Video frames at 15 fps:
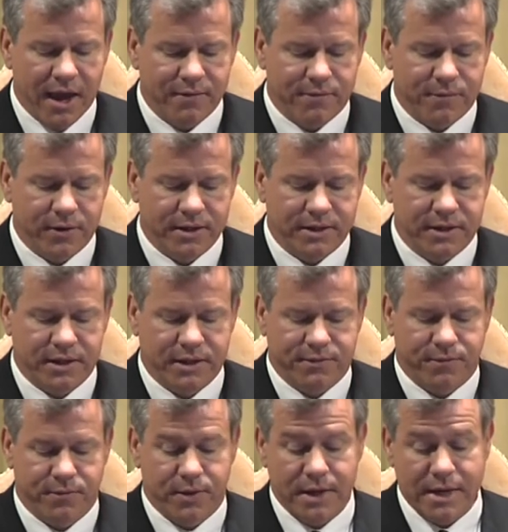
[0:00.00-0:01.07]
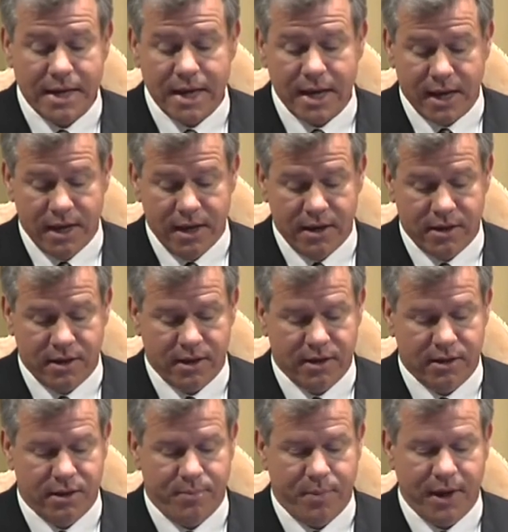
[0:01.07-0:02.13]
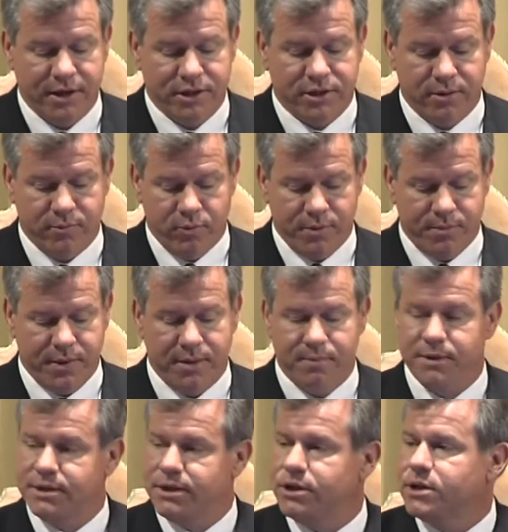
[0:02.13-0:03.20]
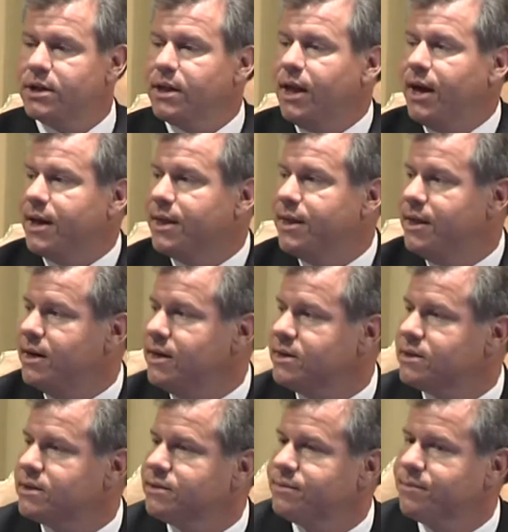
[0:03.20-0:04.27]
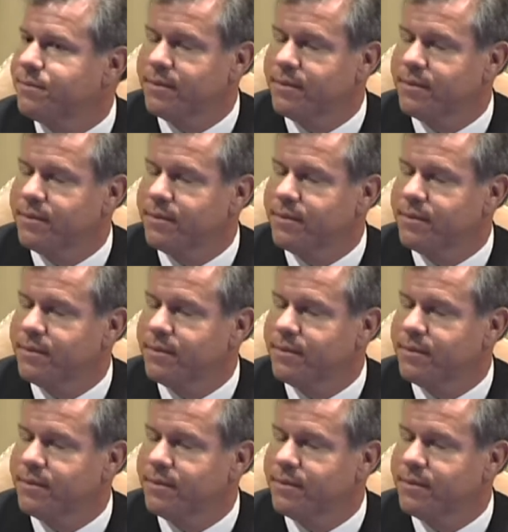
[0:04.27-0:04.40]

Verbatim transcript: And for instance, for the knee, the patient would be positioned like this.